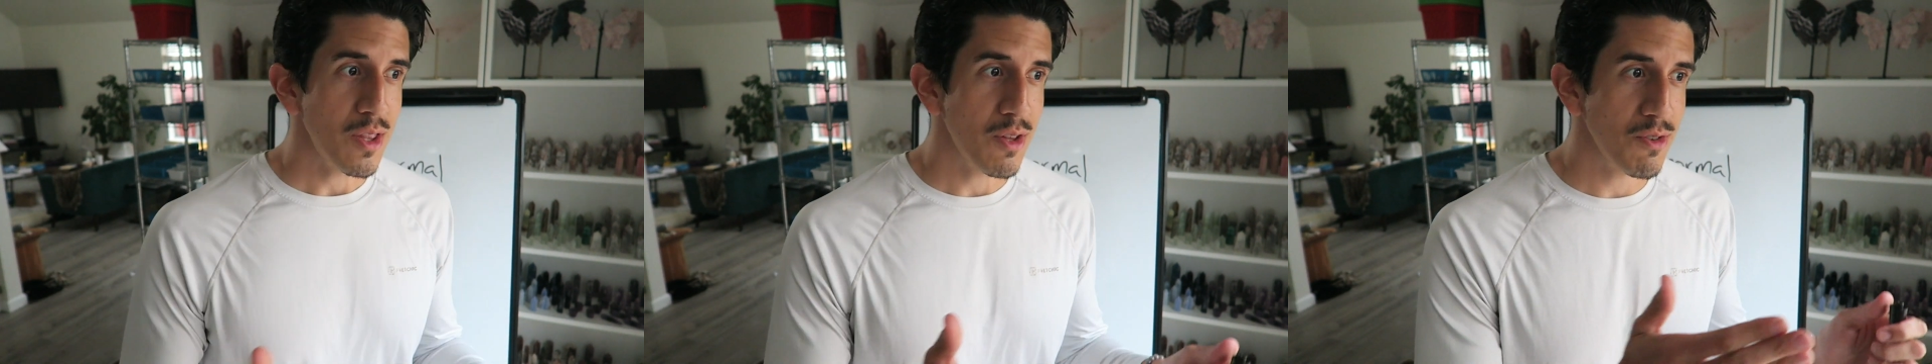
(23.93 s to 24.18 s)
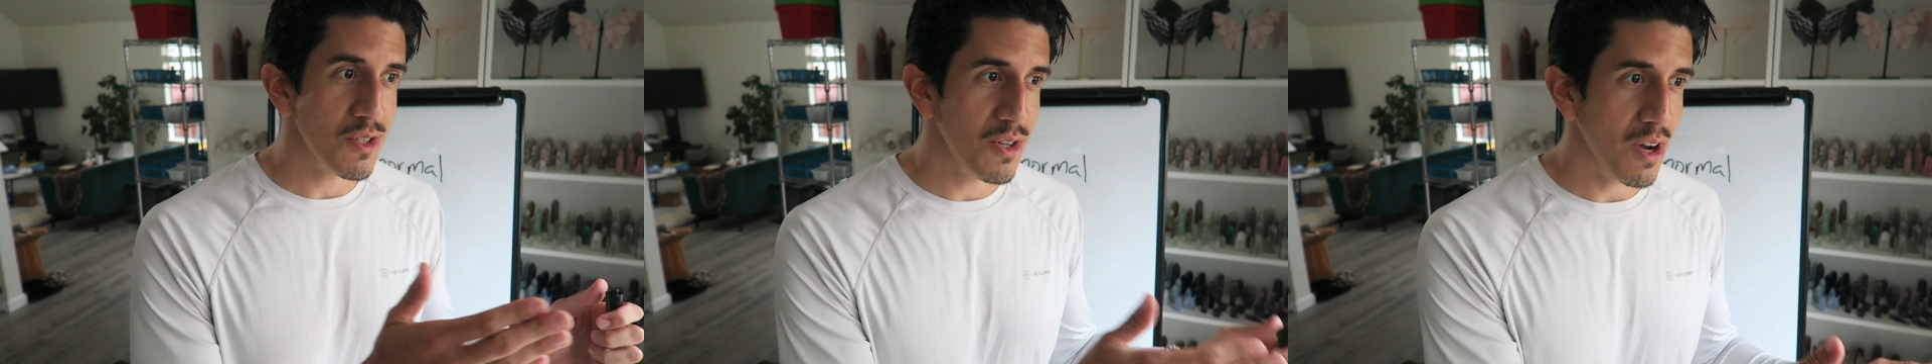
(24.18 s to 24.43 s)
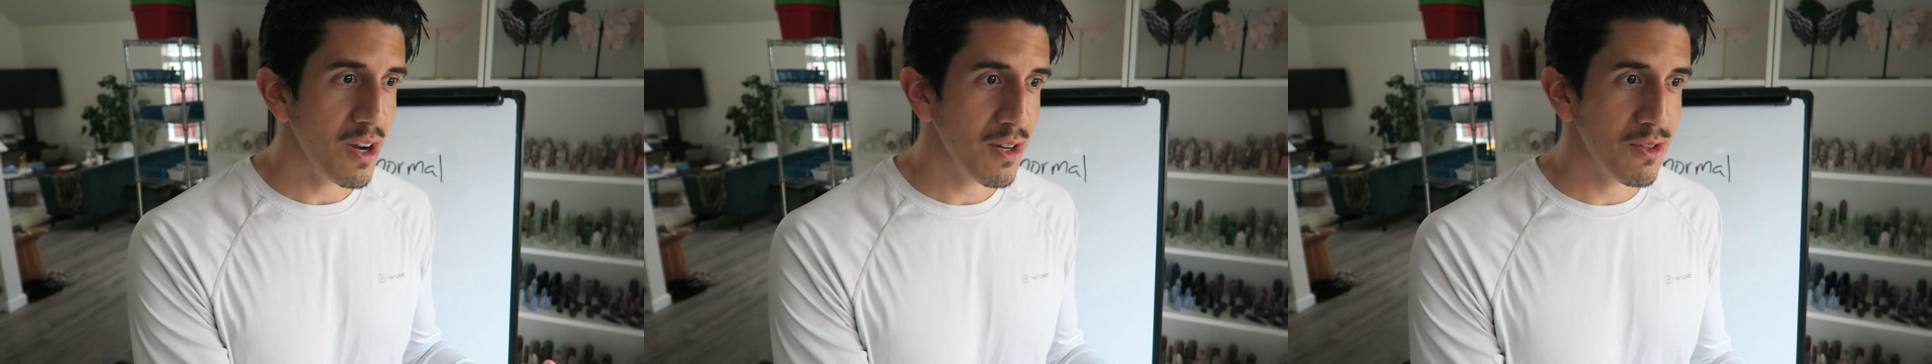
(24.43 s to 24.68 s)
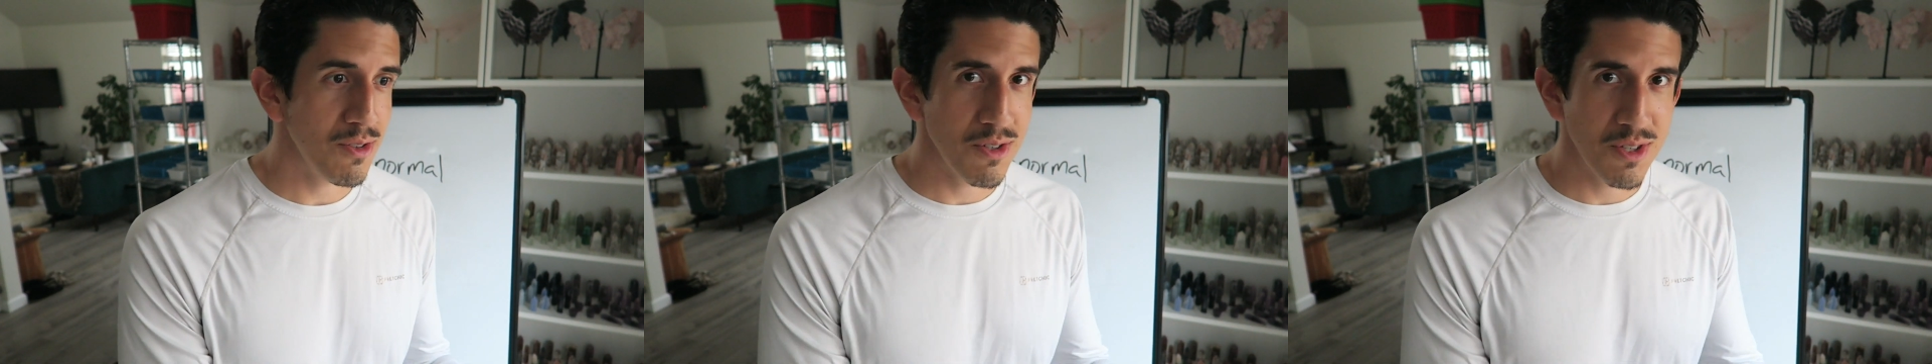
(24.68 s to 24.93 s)
There's
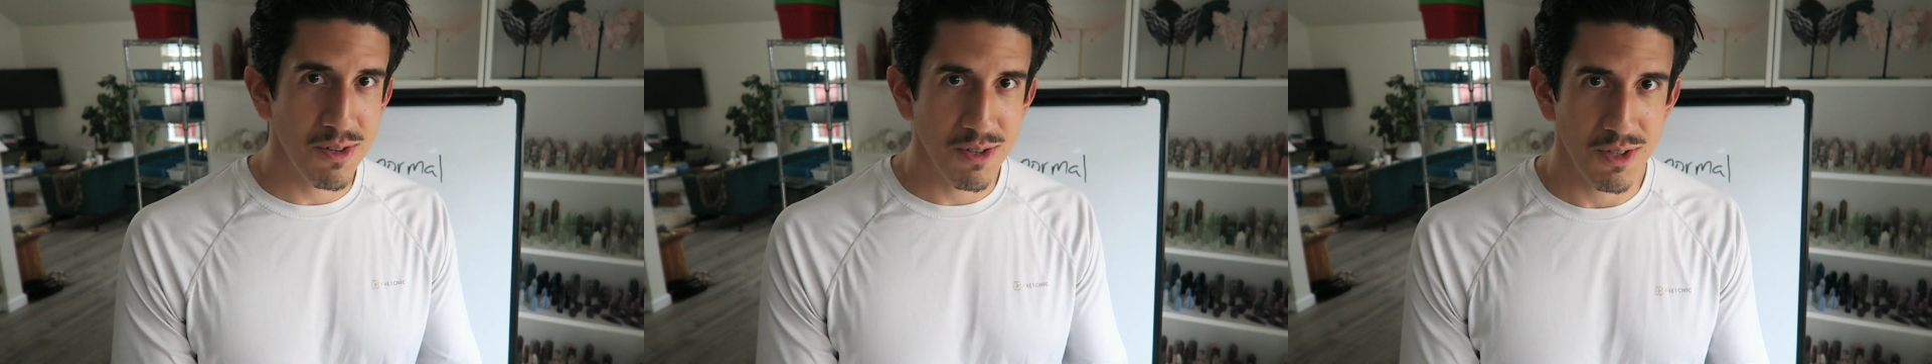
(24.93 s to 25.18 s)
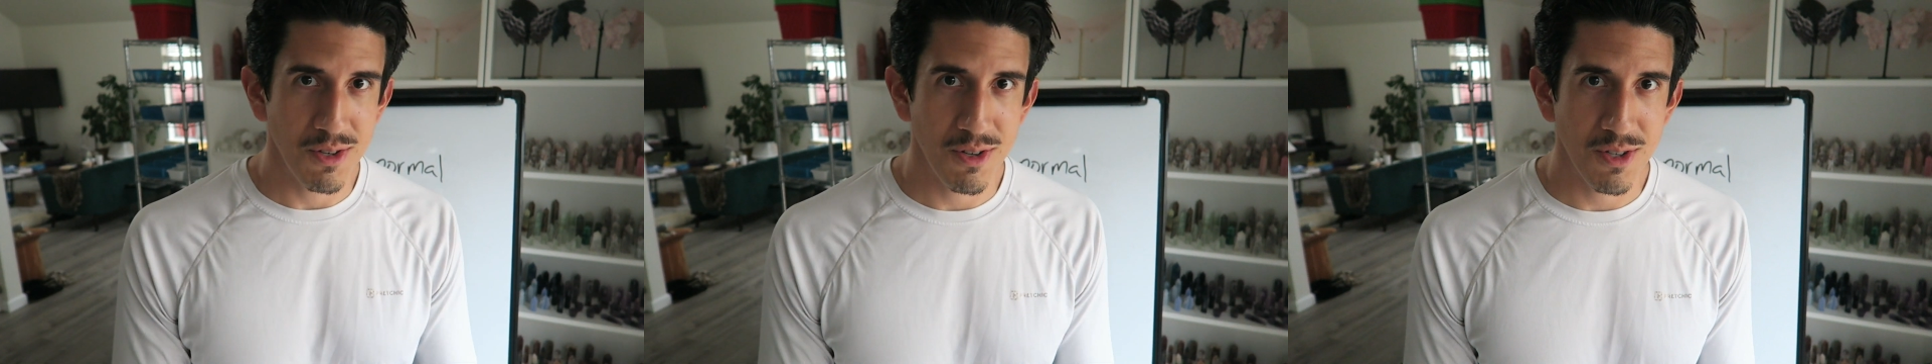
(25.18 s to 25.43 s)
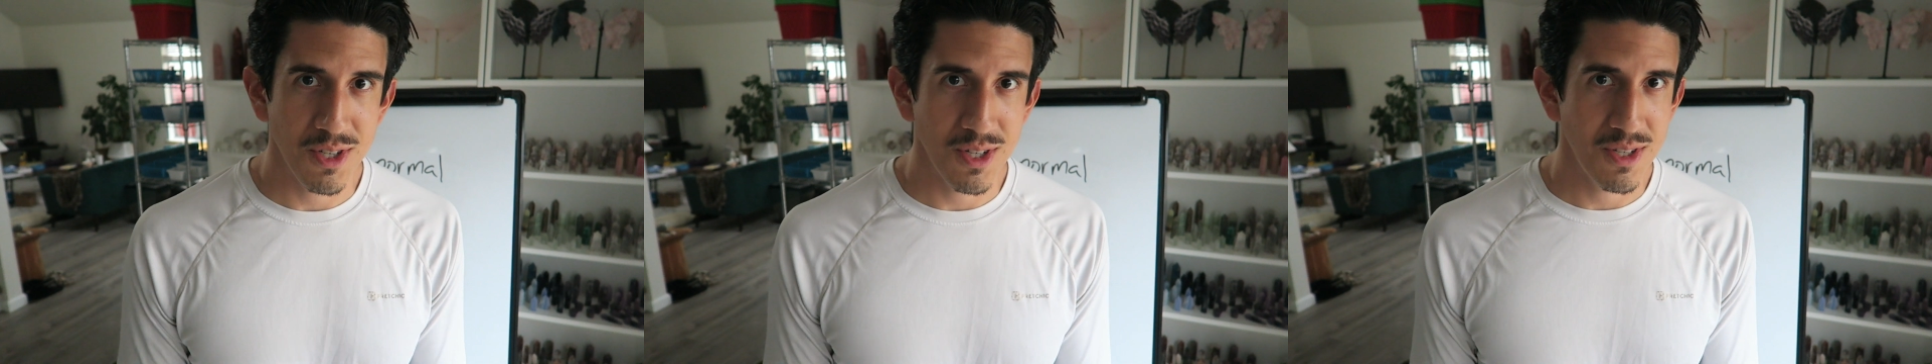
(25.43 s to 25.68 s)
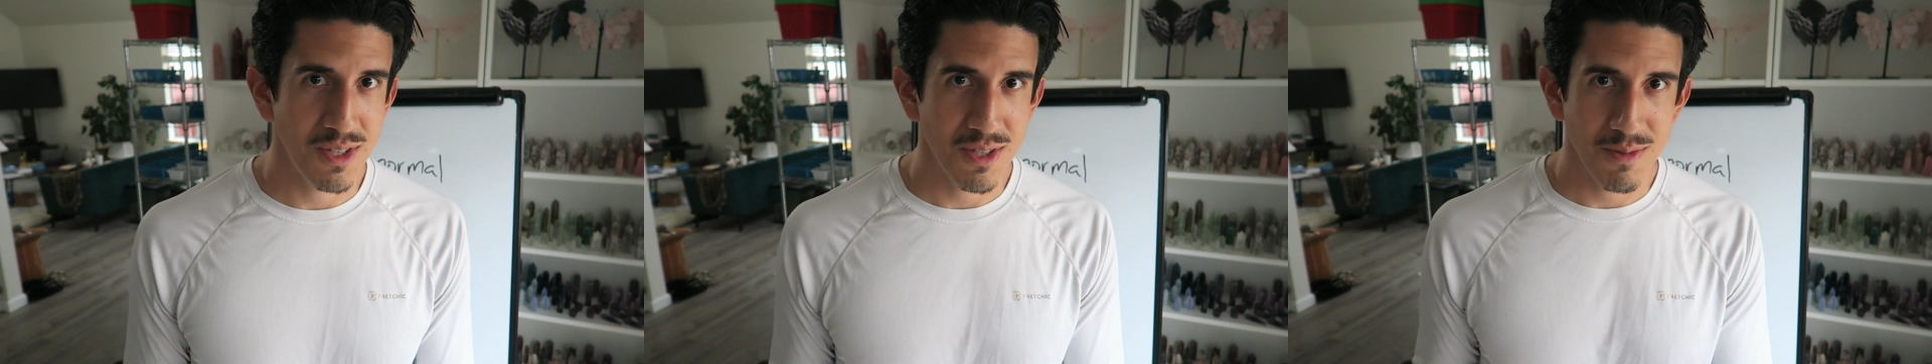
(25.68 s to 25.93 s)
doctors, there's
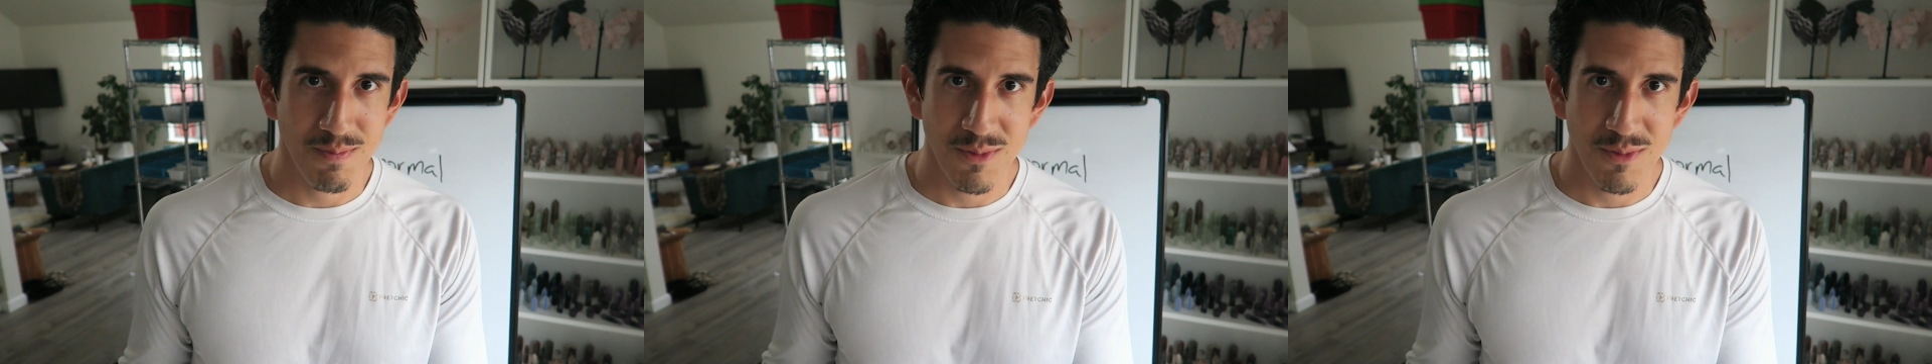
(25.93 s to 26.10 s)
nurses,